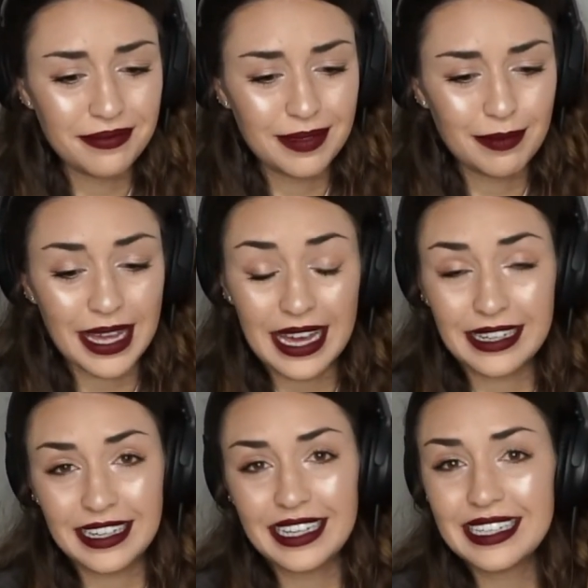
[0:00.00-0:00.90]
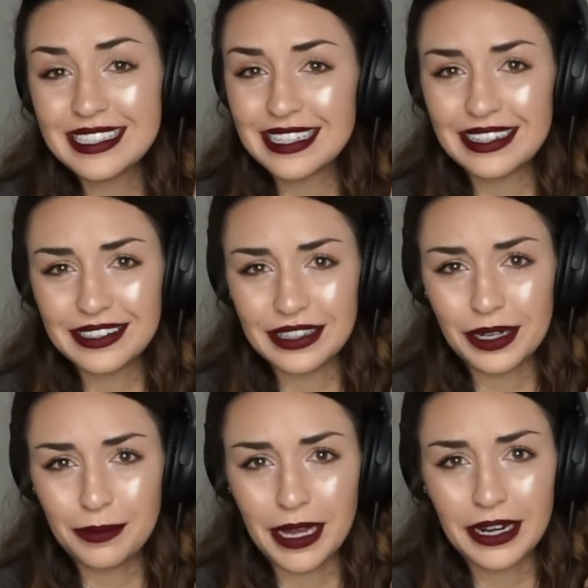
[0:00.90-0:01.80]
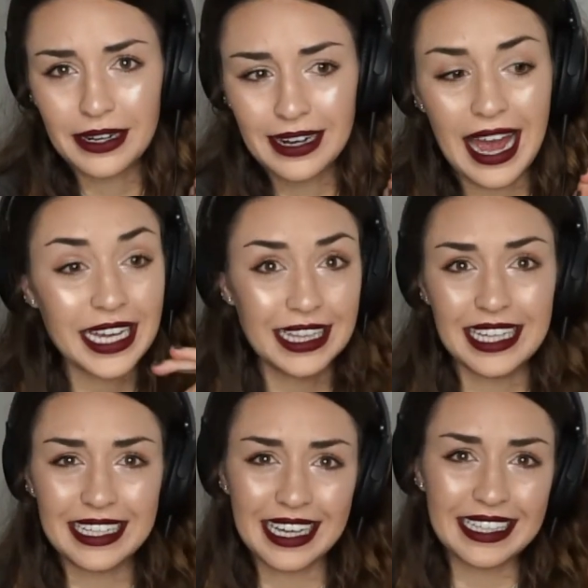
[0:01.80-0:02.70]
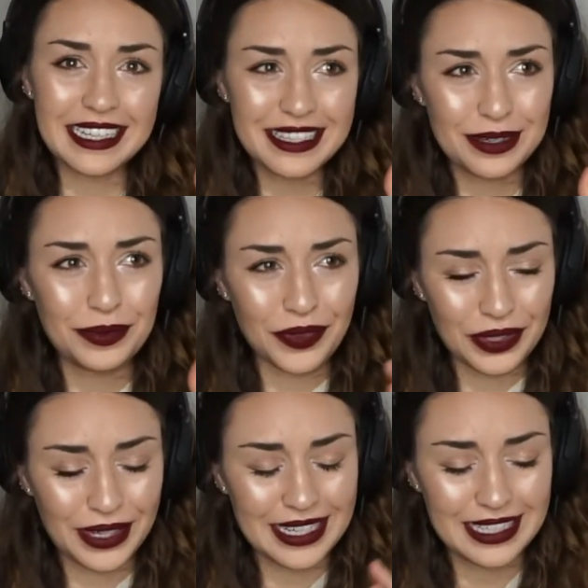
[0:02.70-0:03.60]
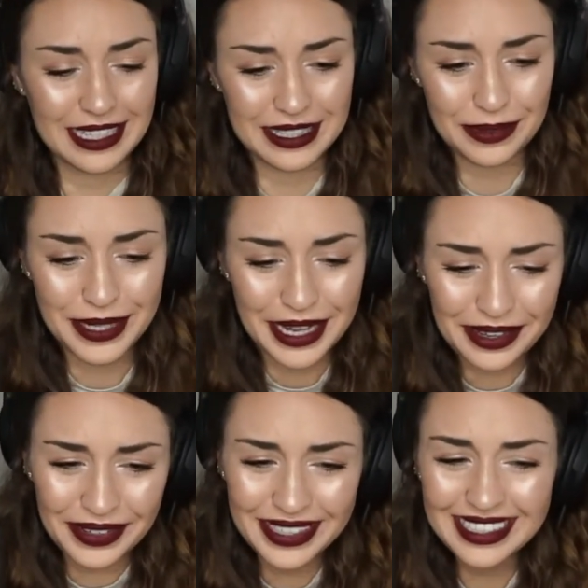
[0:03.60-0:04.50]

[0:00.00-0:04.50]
My editing has gotten a little better, I think, at least. Hopefully you guys think so too.